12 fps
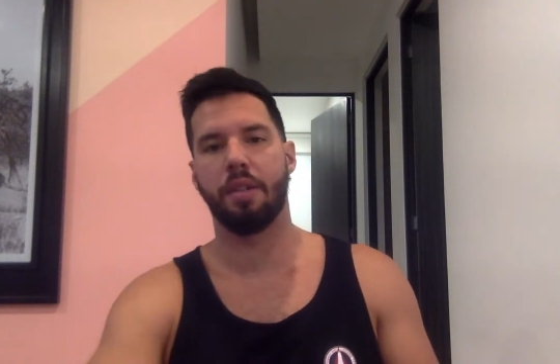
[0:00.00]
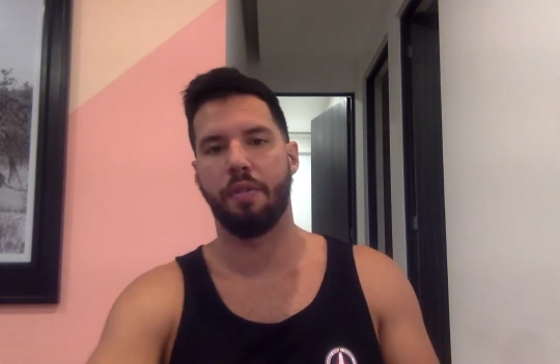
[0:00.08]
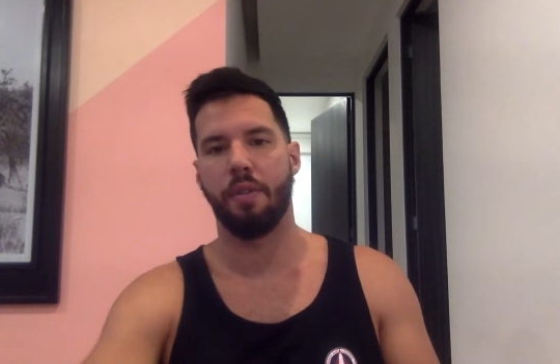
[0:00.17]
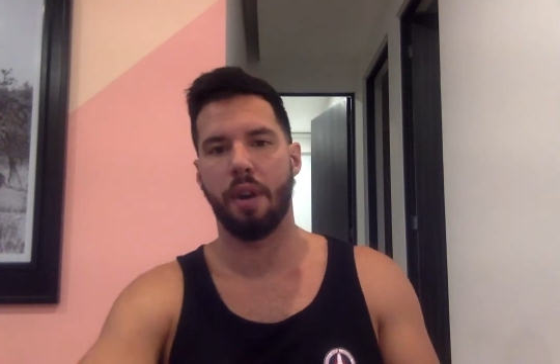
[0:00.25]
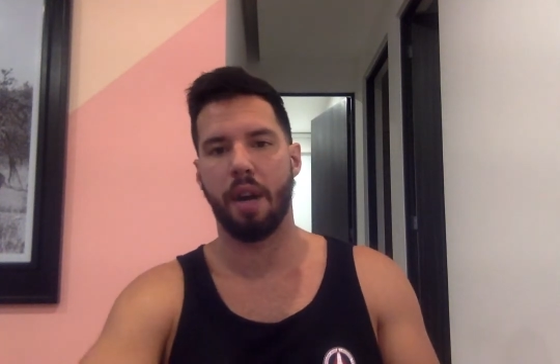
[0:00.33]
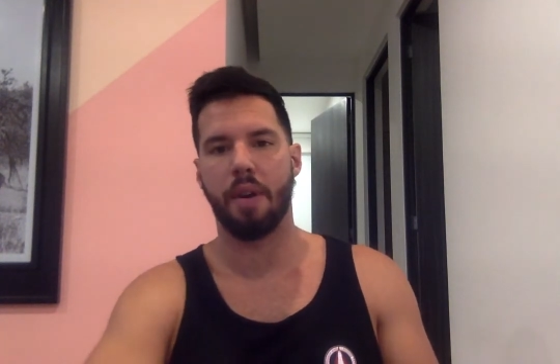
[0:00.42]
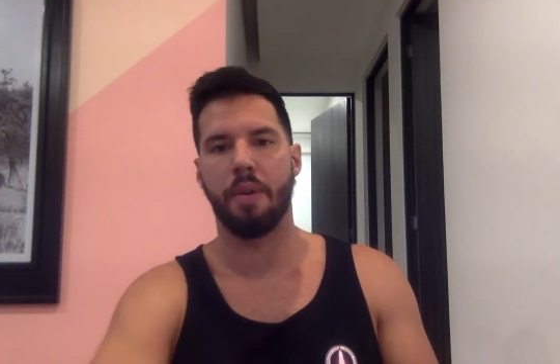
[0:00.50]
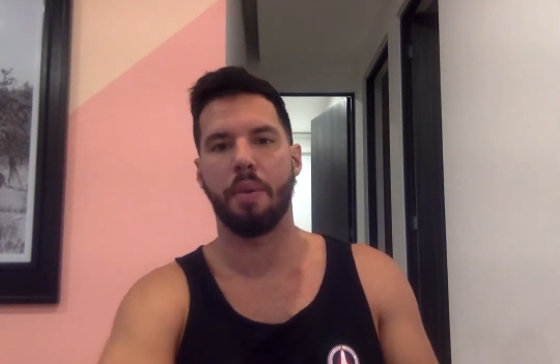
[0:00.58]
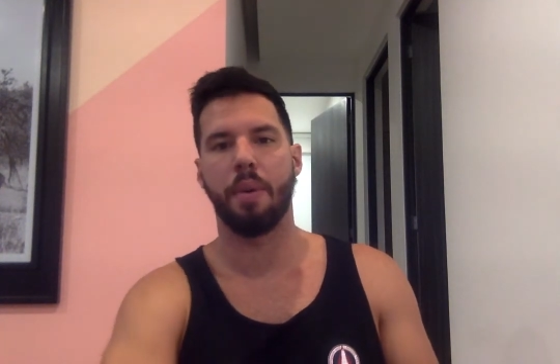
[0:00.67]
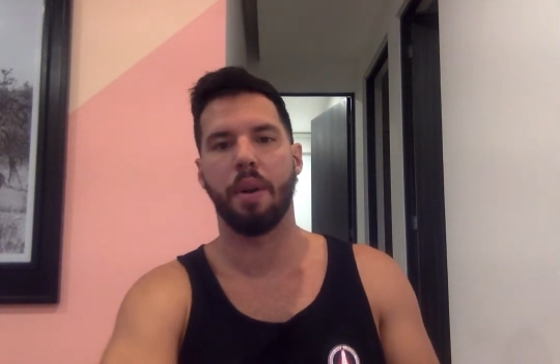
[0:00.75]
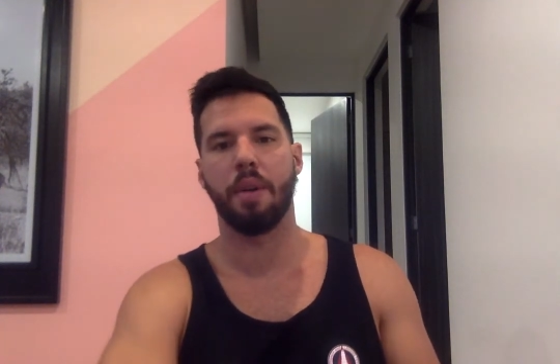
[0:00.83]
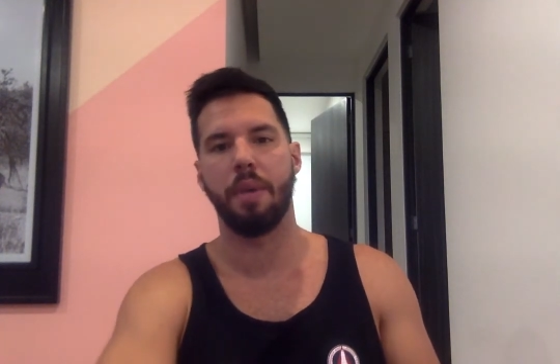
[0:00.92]
the four hour
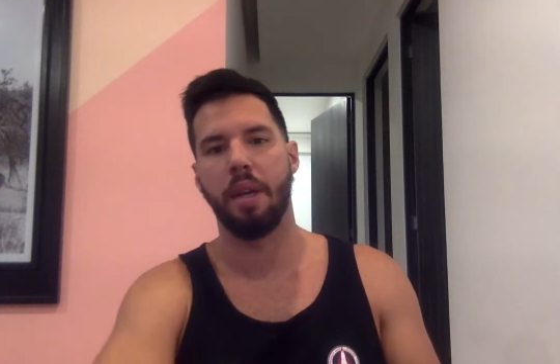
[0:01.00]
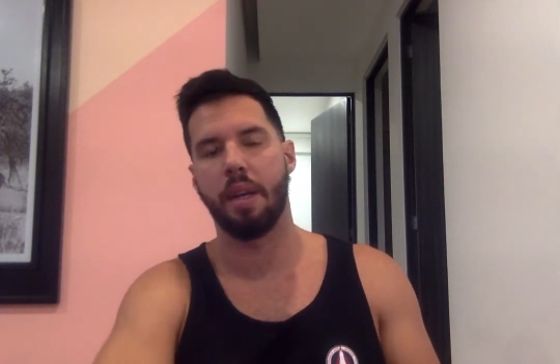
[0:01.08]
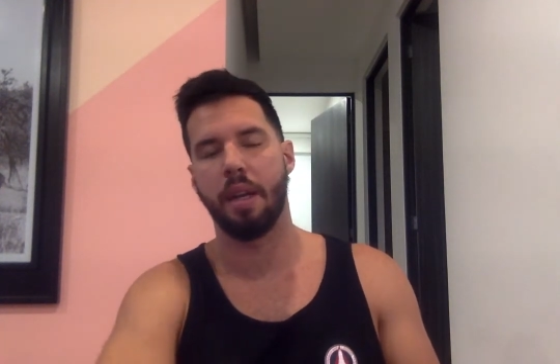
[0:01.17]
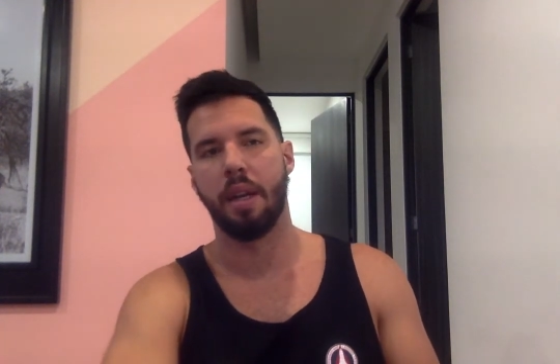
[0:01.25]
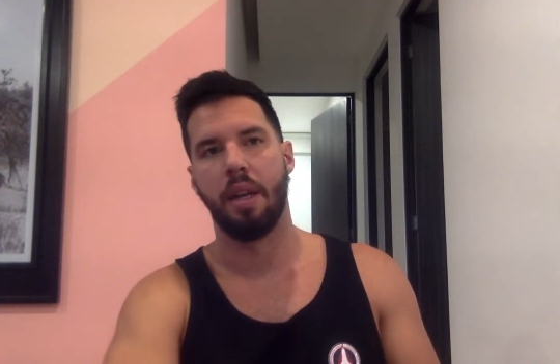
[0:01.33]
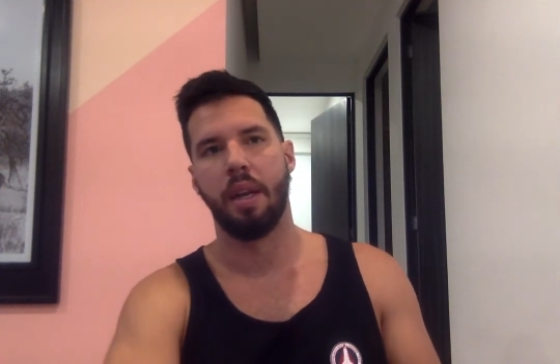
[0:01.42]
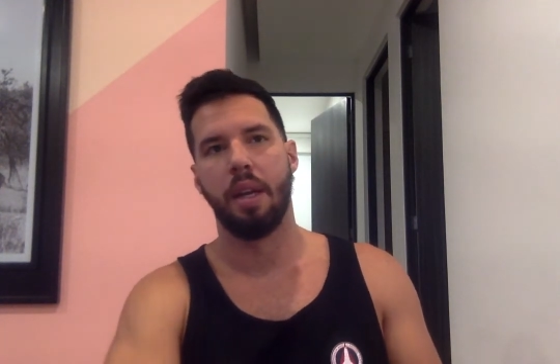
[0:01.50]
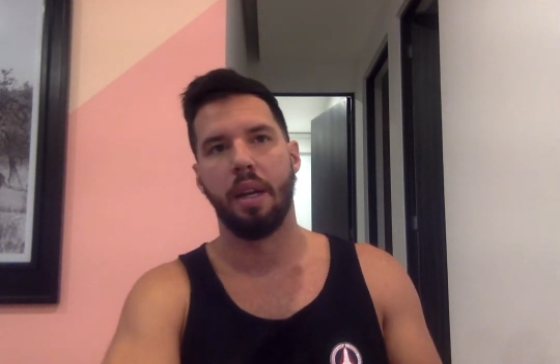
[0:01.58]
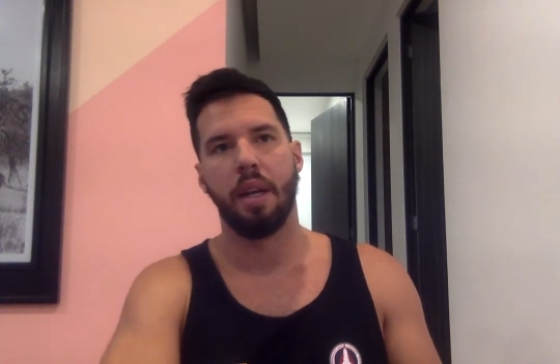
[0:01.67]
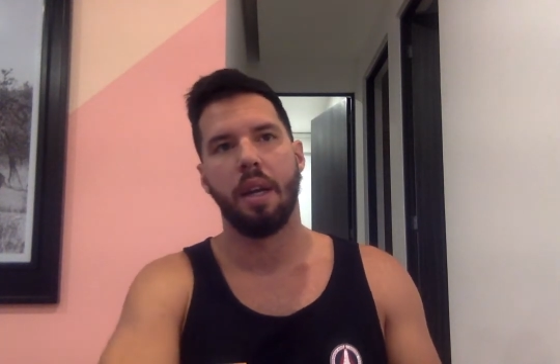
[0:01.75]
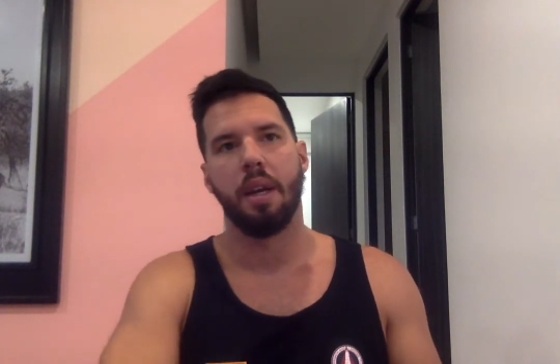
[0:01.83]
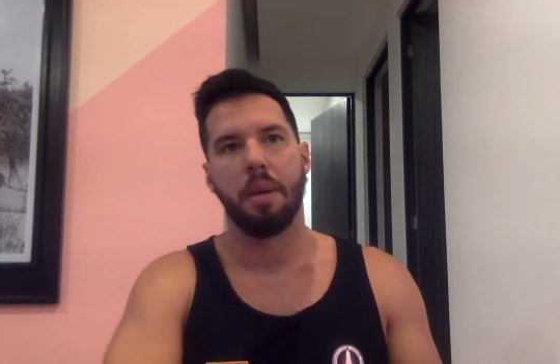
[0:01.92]
work week,
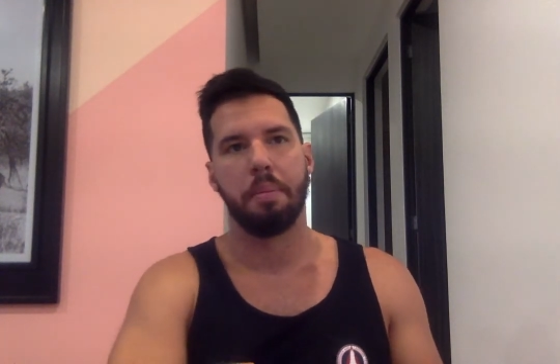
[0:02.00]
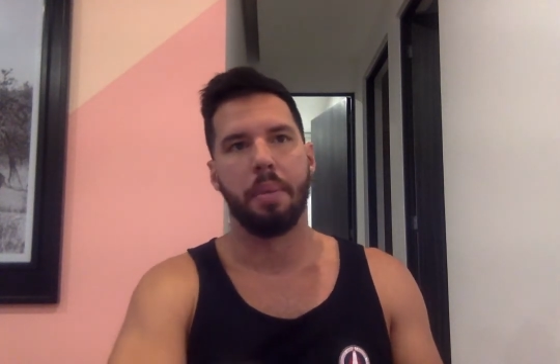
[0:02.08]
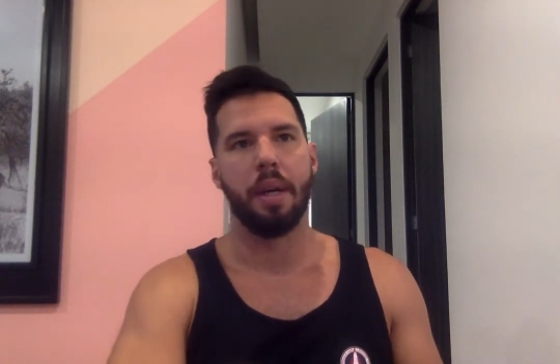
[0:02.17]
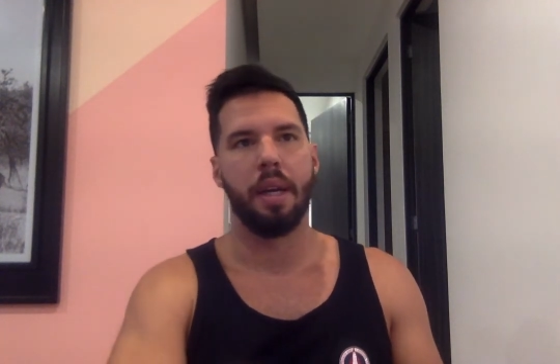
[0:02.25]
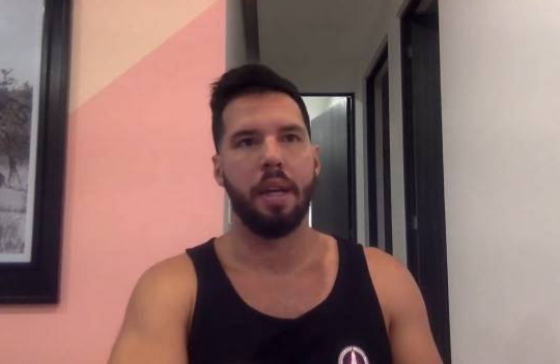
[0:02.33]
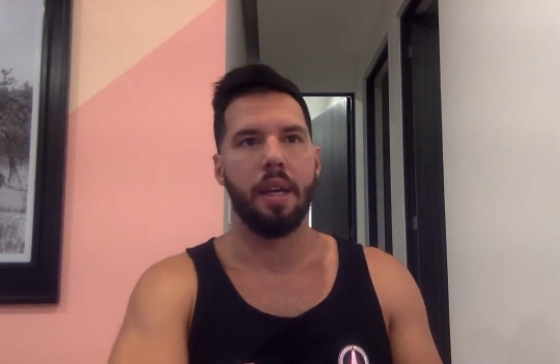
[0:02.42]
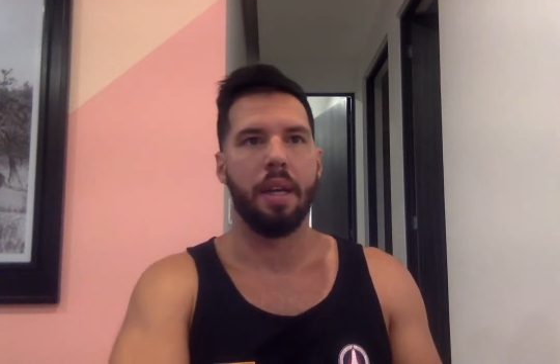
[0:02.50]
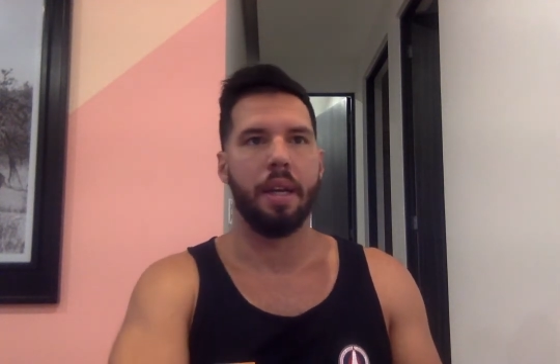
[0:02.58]
but